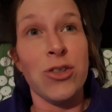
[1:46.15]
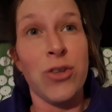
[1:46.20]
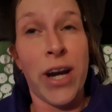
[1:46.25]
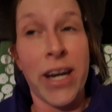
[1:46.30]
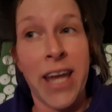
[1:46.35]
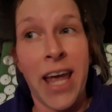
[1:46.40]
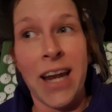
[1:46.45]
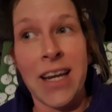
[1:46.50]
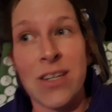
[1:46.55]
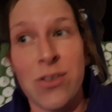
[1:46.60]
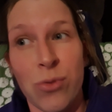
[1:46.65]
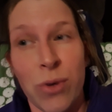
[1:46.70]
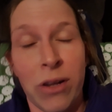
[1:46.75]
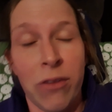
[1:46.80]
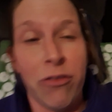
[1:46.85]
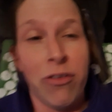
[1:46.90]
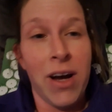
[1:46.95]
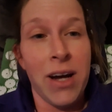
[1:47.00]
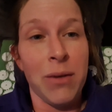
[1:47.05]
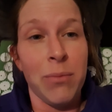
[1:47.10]
Trying candy is real
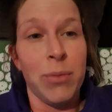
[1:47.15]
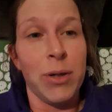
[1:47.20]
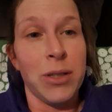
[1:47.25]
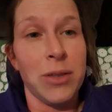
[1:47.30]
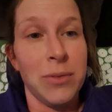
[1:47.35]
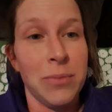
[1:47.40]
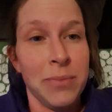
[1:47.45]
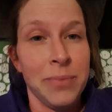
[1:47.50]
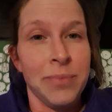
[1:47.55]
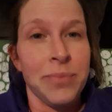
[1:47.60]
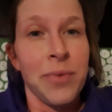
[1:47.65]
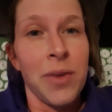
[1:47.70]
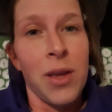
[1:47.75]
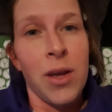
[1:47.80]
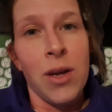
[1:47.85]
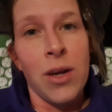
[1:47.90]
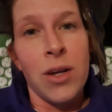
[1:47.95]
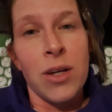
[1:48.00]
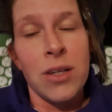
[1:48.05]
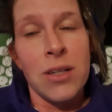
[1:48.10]
fun, but
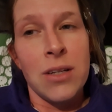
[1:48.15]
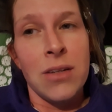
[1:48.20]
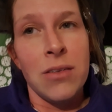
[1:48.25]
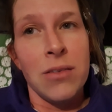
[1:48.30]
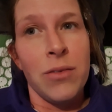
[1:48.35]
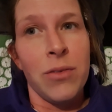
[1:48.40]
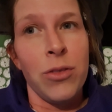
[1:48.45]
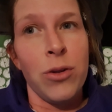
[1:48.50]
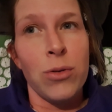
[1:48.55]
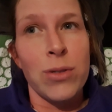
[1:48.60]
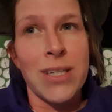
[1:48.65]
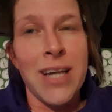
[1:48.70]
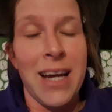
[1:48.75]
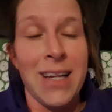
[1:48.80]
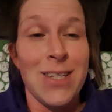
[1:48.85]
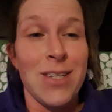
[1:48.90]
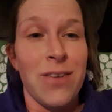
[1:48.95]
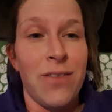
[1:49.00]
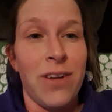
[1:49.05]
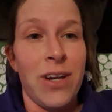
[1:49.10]
those
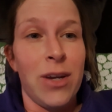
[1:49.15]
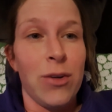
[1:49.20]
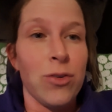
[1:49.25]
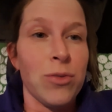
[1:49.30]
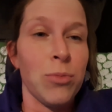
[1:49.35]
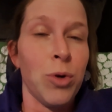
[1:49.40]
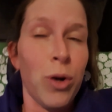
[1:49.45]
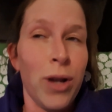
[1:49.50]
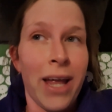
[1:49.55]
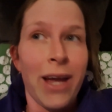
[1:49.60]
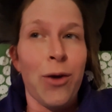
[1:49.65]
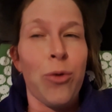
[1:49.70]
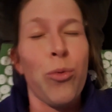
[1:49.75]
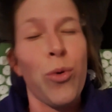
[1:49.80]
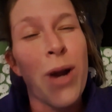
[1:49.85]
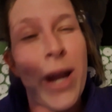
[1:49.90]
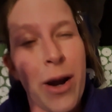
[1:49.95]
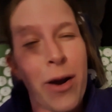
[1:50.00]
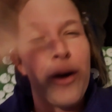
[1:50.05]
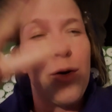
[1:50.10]
kinds of videos, more like
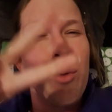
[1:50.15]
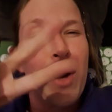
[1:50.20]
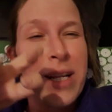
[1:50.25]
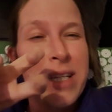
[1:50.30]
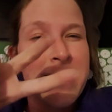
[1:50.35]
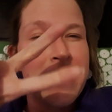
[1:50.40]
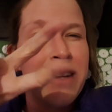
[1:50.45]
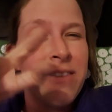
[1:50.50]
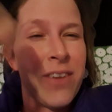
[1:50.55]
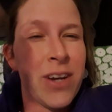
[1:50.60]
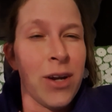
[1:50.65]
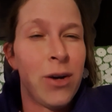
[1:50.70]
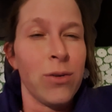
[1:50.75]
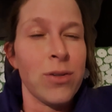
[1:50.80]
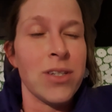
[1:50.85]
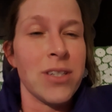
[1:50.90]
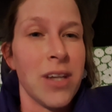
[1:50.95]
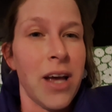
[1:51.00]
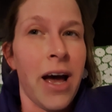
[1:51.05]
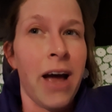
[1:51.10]
Weirdo Wednesday
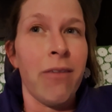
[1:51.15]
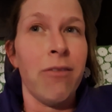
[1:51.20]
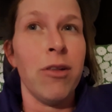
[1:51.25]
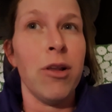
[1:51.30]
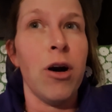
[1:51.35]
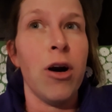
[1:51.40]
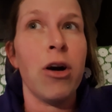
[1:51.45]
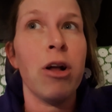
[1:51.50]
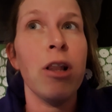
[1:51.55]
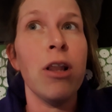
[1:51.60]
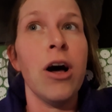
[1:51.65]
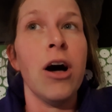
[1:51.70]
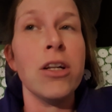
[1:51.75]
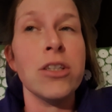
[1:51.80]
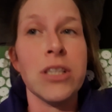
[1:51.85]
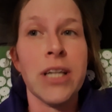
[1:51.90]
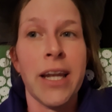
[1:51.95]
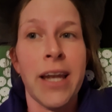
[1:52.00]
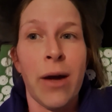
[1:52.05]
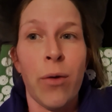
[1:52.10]
videos. I vlog a
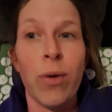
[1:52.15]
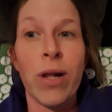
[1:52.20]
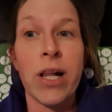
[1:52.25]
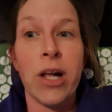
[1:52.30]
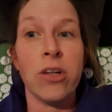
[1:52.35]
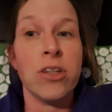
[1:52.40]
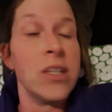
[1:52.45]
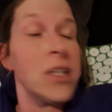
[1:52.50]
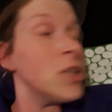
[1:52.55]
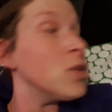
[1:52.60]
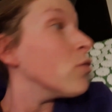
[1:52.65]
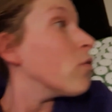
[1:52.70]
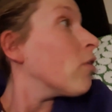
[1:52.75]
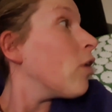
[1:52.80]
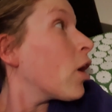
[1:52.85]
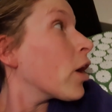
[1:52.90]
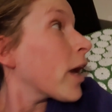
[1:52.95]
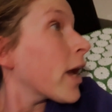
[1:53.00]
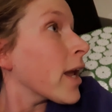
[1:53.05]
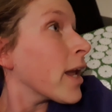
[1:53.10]
lot and I will continue
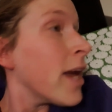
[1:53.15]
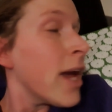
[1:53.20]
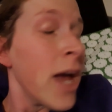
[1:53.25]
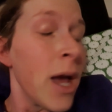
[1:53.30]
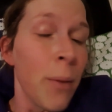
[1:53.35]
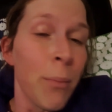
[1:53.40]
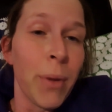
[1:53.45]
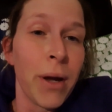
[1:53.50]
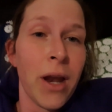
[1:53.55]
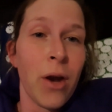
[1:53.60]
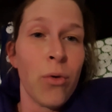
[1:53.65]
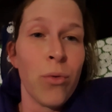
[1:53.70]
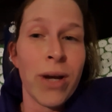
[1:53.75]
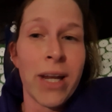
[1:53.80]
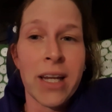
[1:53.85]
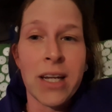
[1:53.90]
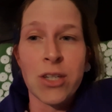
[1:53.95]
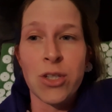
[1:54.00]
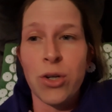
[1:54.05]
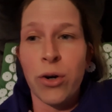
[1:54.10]
vlogging, but I
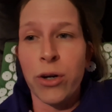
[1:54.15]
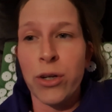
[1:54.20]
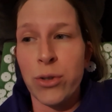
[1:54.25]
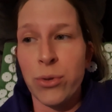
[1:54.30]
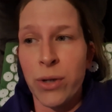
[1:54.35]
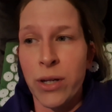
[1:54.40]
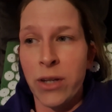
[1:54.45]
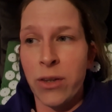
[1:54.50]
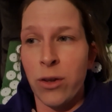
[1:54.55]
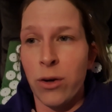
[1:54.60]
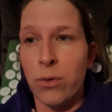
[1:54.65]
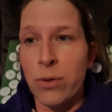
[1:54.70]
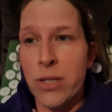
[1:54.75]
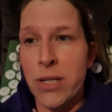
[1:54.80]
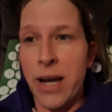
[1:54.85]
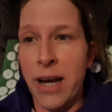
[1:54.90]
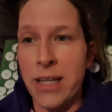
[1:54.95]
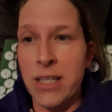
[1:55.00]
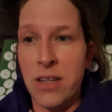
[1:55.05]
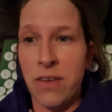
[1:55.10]
really enjoy doing those
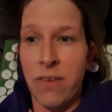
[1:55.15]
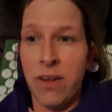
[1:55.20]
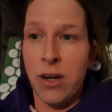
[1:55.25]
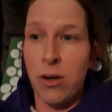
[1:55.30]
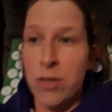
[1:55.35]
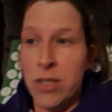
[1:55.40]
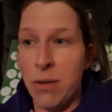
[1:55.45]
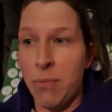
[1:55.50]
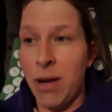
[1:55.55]
kinds of videos.